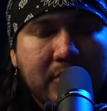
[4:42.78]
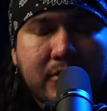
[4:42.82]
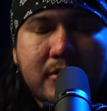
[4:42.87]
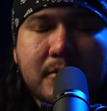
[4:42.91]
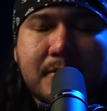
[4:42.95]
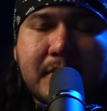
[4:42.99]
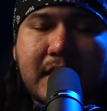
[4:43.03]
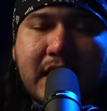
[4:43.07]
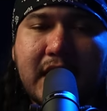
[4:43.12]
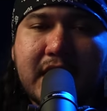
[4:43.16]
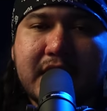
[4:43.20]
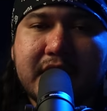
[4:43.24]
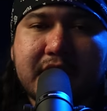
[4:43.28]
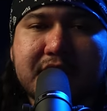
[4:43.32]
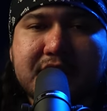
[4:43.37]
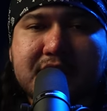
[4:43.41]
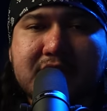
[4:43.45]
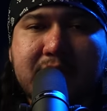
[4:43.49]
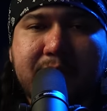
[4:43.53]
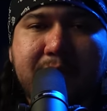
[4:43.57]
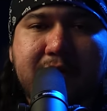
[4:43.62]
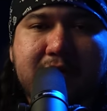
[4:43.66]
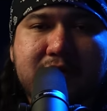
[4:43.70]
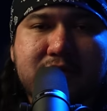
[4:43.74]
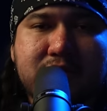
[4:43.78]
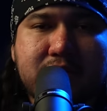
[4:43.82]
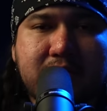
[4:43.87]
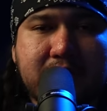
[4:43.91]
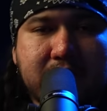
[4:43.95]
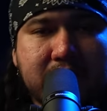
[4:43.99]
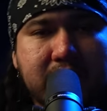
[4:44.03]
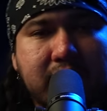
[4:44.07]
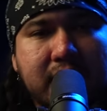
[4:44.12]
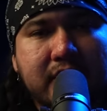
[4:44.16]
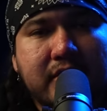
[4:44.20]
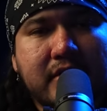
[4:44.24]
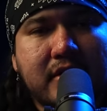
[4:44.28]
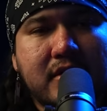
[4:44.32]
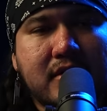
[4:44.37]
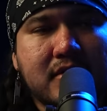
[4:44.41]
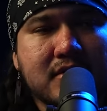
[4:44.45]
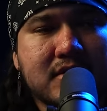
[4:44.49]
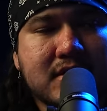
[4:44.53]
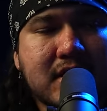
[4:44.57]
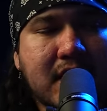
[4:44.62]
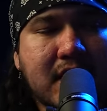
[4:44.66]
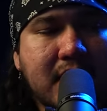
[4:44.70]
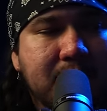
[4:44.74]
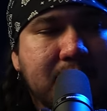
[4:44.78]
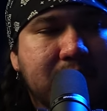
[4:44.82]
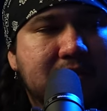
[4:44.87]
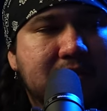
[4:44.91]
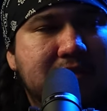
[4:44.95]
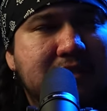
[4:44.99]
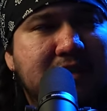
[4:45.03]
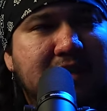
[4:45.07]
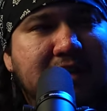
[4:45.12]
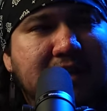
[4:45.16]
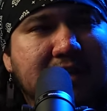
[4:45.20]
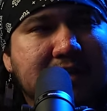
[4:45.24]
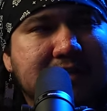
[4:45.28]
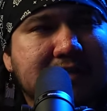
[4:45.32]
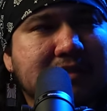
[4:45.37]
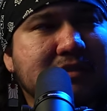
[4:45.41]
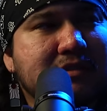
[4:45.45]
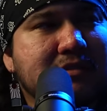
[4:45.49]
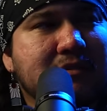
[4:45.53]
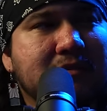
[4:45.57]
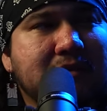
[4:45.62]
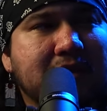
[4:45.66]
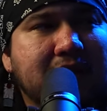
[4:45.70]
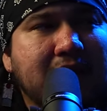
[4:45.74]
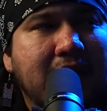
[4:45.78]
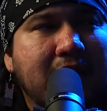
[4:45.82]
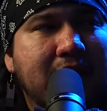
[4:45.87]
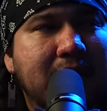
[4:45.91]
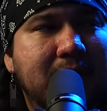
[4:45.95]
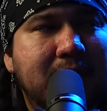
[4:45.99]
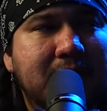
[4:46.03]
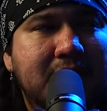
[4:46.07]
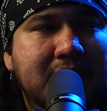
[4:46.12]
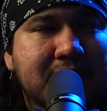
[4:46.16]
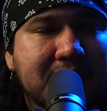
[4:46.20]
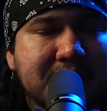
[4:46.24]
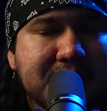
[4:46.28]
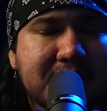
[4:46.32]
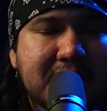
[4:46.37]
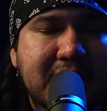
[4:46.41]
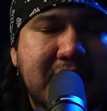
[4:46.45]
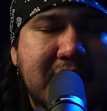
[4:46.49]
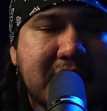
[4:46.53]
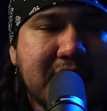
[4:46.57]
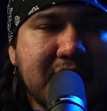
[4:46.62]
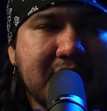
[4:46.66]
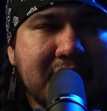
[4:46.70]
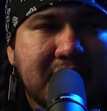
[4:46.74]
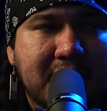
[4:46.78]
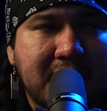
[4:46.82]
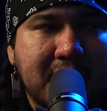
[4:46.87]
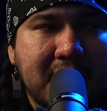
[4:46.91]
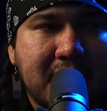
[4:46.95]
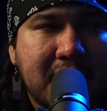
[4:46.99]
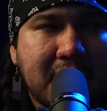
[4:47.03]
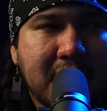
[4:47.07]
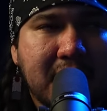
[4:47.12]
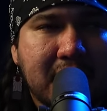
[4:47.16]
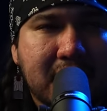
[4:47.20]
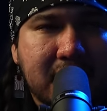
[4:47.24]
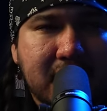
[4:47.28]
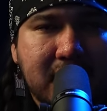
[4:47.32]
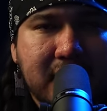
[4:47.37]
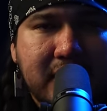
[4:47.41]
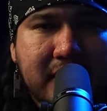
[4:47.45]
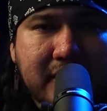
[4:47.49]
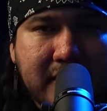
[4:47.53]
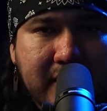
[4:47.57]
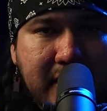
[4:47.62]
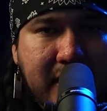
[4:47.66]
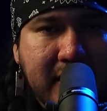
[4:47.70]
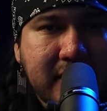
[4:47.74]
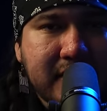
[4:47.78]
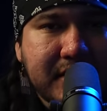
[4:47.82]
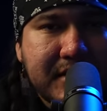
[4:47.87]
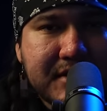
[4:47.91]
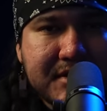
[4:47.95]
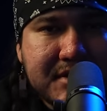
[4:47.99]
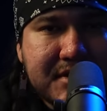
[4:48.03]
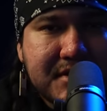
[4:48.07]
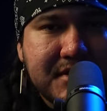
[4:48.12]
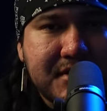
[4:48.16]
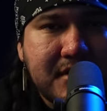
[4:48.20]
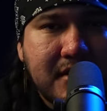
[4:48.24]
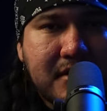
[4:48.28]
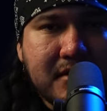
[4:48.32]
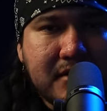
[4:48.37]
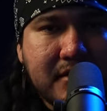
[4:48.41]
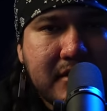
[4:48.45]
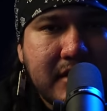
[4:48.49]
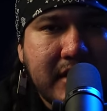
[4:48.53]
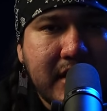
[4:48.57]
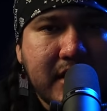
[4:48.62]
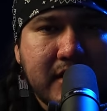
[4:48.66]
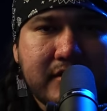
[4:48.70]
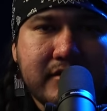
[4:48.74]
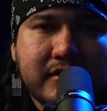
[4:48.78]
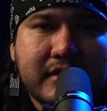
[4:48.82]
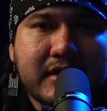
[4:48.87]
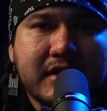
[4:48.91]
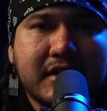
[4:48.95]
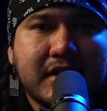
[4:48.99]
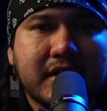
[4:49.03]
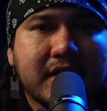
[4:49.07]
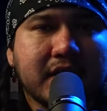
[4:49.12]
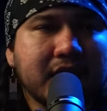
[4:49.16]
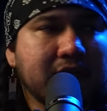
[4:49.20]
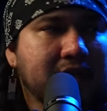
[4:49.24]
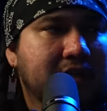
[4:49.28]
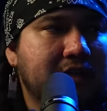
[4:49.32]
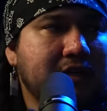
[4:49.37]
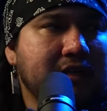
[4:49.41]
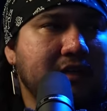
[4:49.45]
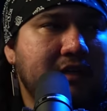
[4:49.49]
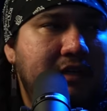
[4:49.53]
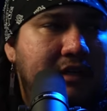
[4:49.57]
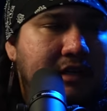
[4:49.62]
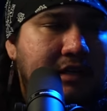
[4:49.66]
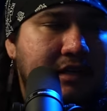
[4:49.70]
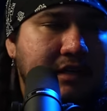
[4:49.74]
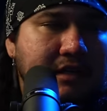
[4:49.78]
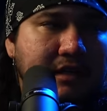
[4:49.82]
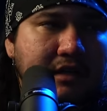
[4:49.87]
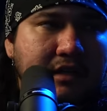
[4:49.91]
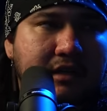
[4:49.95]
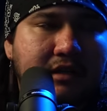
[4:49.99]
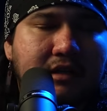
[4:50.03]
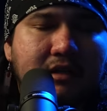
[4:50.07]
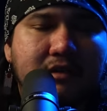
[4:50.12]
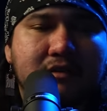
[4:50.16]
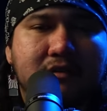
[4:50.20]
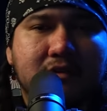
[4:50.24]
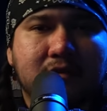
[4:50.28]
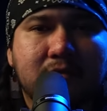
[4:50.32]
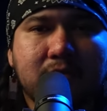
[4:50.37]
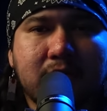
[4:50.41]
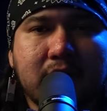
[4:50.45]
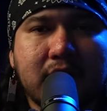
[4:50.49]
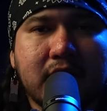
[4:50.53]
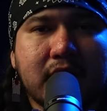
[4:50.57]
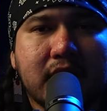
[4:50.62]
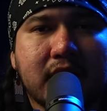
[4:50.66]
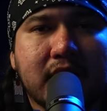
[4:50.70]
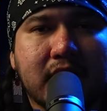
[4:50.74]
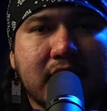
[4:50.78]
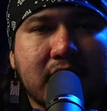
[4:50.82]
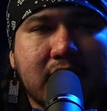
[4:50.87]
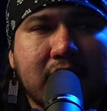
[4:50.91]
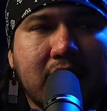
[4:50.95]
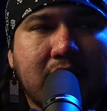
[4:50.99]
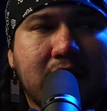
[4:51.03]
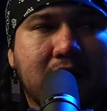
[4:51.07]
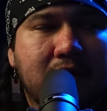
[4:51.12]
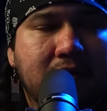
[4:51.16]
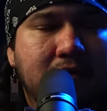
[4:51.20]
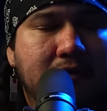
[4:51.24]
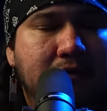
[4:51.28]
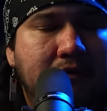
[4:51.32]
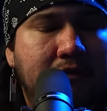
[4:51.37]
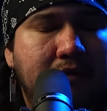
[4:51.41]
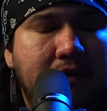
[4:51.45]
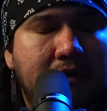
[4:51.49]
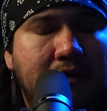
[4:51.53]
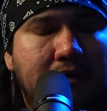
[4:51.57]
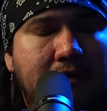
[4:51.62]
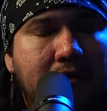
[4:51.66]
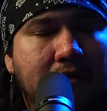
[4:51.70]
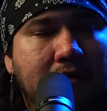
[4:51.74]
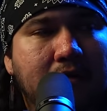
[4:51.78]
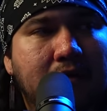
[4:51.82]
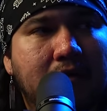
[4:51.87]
We're behind a semi truck though the whole time, which I guess is okay because it kind of cleared out the snow and everything along the way like that. Yeah.